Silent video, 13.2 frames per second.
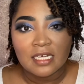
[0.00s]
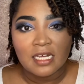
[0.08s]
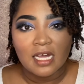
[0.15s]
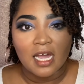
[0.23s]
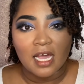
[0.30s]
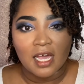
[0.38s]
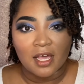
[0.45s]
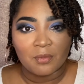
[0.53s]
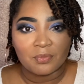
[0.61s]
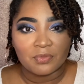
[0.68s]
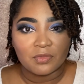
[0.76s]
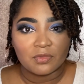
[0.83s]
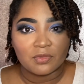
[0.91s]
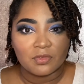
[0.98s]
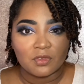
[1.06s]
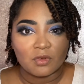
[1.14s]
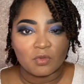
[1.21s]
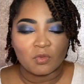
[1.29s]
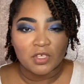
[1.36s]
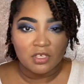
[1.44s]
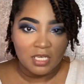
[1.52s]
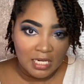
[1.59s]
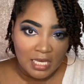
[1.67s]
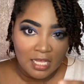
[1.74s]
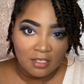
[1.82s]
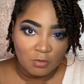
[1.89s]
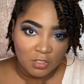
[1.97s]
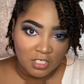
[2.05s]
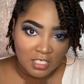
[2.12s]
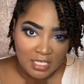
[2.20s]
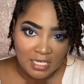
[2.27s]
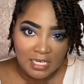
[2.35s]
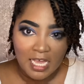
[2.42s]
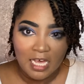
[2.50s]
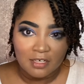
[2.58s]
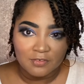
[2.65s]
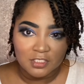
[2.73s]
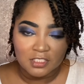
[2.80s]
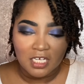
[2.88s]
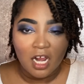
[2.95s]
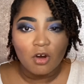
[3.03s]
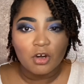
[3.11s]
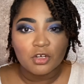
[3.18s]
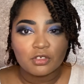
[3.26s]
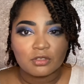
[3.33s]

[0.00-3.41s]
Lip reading: when you're getting out of the shower,